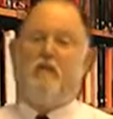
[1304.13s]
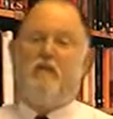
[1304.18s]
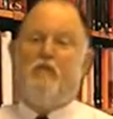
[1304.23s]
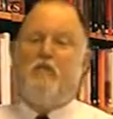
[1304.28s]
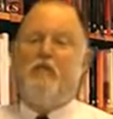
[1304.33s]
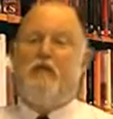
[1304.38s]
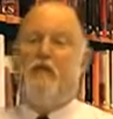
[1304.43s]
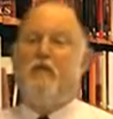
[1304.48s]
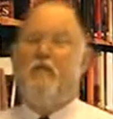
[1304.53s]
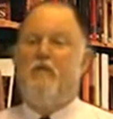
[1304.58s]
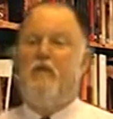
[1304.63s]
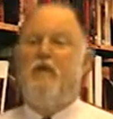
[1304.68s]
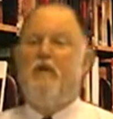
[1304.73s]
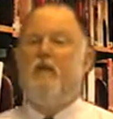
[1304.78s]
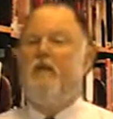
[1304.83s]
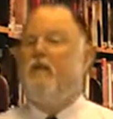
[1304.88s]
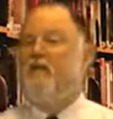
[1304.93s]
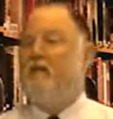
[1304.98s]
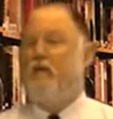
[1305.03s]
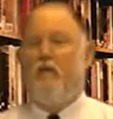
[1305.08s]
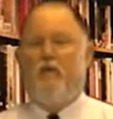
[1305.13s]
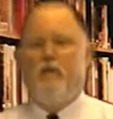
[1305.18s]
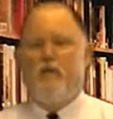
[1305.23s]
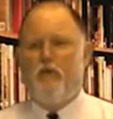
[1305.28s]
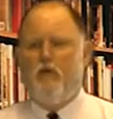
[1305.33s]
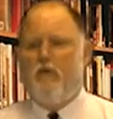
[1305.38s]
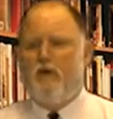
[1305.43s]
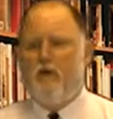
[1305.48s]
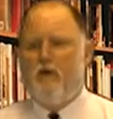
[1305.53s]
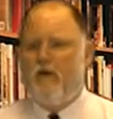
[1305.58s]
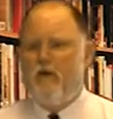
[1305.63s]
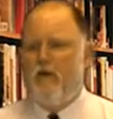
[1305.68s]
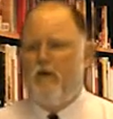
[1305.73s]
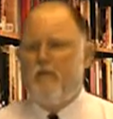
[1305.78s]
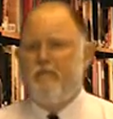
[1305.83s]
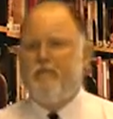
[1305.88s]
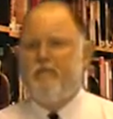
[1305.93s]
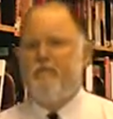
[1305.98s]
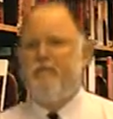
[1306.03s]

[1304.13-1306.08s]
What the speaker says: you make your money, and y'all knew all that.